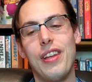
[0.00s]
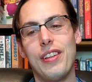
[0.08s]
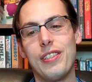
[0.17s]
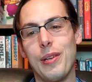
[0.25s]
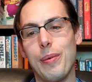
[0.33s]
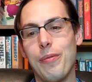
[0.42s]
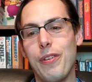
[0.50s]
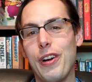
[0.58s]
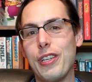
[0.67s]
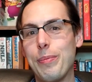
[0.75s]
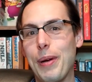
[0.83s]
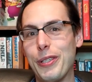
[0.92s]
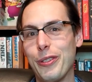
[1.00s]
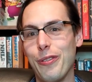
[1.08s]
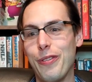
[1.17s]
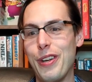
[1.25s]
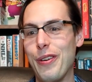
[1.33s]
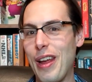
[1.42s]
some very special
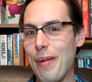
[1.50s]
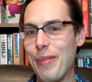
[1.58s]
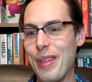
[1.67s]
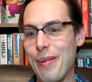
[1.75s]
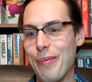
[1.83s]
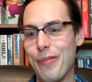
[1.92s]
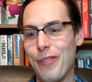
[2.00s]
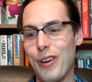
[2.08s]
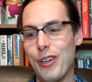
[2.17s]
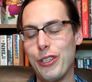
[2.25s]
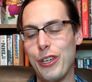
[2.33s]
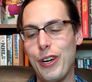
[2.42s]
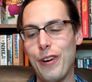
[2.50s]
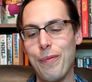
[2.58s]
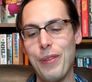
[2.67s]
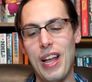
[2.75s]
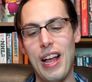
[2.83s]
video game themed furniture.